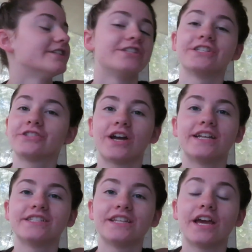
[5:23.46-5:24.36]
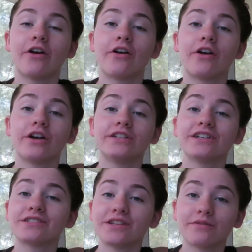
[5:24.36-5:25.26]
Just trying to get our
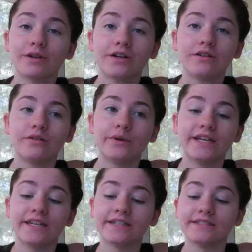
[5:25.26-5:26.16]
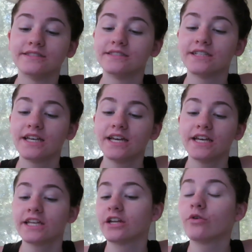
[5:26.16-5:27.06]
ducks in a row and
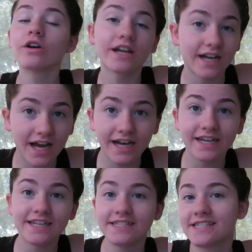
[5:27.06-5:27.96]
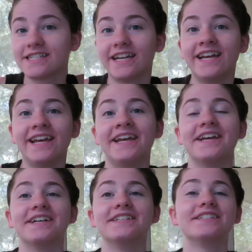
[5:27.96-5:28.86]
get organized
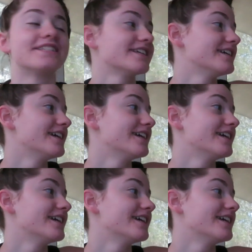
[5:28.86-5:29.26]
and